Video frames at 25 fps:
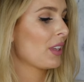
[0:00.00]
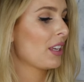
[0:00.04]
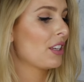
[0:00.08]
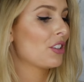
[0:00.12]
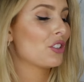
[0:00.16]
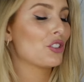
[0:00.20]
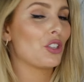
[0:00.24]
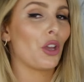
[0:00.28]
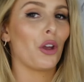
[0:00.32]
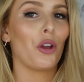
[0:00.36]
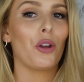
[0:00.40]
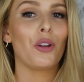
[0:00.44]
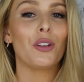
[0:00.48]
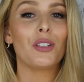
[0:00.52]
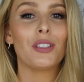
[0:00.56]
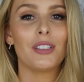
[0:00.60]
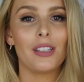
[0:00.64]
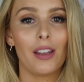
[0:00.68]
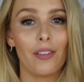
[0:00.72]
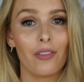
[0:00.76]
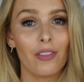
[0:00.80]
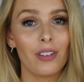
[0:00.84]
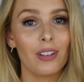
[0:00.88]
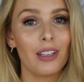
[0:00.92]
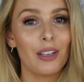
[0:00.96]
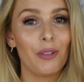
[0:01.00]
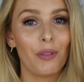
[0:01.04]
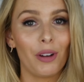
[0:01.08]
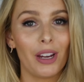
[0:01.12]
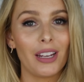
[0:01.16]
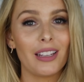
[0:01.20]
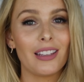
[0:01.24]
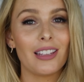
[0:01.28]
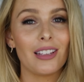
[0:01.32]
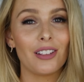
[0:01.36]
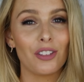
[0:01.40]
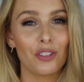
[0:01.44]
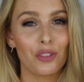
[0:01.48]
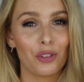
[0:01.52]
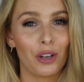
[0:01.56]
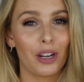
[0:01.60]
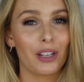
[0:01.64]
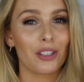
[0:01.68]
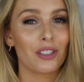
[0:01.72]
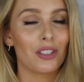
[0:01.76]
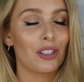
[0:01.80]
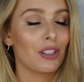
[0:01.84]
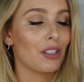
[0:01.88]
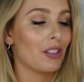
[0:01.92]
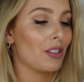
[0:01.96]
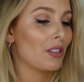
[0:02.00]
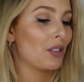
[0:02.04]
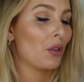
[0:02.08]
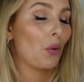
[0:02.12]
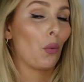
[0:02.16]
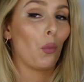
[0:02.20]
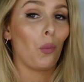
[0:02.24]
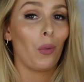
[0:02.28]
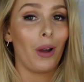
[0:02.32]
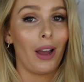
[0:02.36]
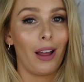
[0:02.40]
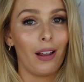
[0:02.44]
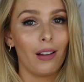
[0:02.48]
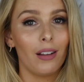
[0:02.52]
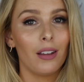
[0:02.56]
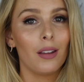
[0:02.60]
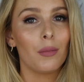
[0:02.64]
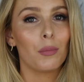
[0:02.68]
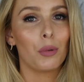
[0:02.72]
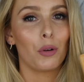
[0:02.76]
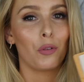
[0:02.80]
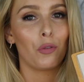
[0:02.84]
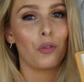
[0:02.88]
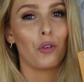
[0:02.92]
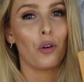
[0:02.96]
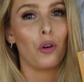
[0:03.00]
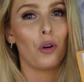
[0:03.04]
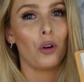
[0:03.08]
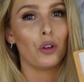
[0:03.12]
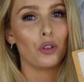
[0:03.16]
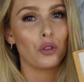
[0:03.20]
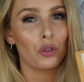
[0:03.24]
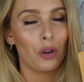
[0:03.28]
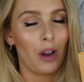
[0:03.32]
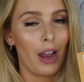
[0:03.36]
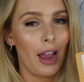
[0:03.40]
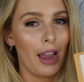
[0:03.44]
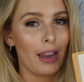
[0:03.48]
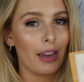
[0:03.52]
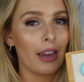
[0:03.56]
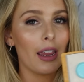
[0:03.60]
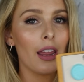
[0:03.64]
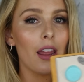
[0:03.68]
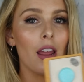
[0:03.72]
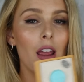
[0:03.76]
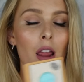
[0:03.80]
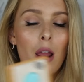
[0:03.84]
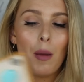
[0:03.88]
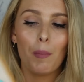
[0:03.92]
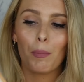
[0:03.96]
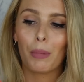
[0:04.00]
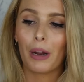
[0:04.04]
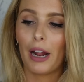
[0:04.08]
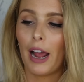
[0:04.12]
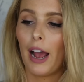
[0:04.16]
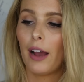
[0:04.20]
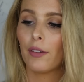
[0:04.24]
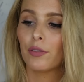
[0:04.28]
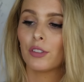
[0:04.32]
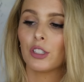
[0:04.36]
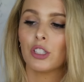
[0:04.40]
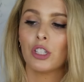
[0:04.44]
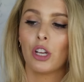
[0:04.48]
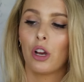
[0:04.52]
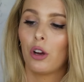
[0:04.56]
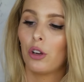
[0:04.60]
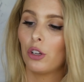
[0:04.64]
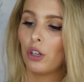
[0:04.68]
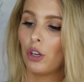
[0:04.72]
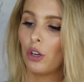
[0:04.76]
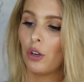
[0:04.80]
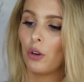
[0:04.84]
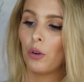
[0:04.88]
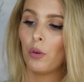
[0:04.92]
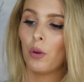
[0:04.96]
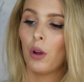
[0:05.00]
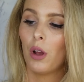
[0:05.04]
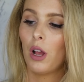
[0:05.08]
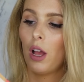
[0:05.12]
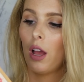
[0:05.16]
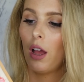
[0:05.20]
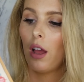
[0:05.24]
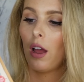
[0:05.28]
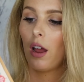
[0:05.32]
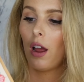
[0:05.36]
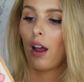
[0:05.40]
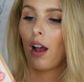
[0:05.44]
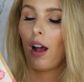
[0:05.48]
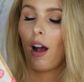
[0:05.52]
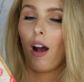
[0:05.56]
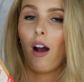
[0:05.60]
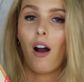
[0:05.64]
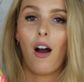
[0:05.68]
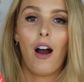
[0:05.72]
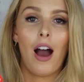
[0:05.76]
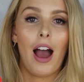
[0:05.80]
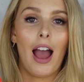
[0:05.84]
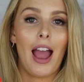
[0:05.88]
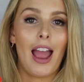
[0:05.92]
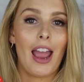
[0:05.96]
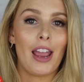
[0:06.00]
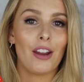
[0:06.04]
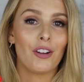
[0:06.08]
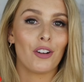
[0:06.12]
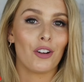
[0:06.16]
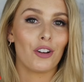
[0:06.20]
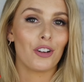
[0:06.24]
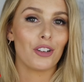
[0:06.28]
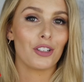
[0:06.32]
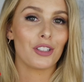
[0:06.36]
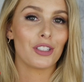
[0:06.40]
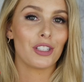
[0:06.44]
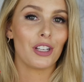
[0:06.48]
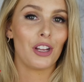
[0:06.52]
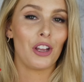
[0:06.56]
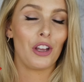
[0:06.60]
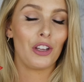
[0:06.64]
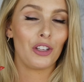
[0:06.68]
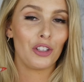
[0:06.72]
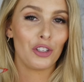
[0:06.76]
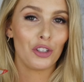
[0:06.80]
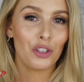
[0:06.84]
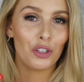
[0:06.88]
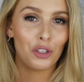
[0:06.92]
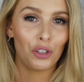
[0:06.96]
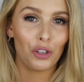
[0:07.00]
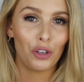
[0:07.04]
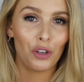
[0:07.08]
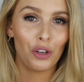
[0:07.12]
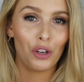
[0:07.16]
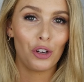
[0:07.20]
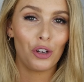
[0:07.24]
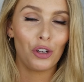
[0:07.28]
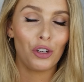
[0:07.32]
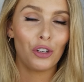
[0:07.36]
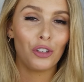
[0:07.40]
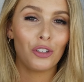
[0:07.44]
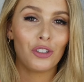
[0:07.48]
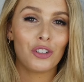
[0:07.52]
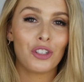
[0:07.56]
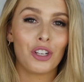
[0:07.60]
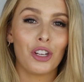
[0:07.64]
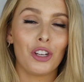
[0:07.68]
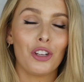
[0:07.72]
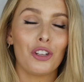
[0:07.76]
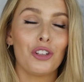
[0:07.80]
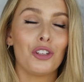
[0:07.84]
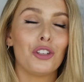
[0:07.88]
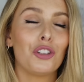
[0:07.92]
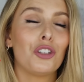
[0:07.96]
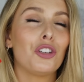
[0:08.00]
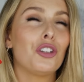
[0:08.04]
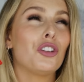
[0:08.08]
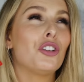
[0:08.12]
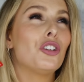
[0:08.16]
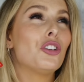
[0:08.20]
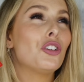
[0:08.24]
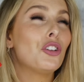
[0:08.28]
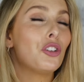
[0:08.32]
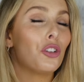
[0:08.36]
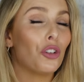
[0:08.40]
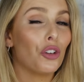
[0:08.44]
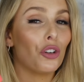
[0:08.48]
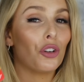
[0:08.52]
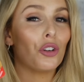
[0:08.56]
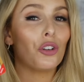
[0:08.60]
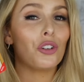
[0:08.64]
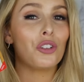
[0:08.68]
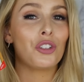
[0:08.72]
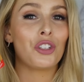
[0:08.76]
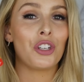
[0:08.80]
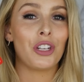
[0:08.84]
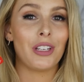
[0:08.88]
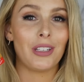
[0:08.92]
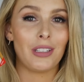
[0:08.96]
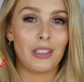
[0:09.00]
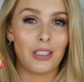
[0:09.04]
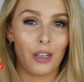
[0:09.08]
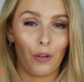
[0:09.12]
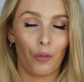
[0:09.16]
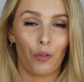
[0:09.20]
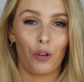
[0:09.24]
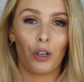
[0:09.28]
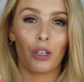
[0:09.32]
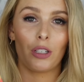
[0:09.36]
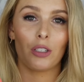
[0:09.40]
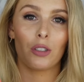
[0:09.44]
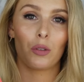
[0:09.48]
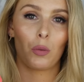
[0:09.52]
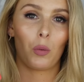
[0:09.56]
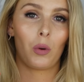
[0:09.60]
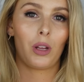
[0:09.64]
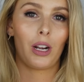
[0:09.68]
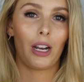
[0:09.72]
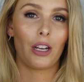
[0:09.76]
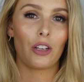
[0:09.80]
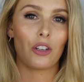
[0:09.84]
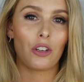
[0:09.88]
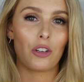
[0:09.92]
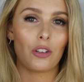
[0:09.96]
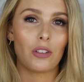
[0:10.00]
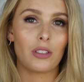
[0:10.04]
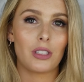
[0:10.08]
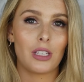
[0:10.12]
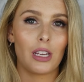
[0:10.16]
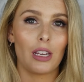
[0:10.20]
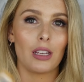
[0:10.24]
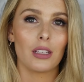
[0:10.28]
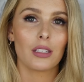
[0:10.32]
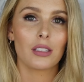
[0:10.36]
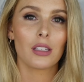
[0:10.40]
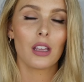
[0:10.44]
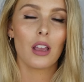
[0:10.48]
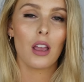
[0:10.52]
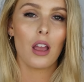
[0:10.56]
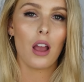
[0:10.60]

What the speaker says: So definitely read the instructions well before trying it. But I have to tell you, I noticed a huge, huge difference when I use this.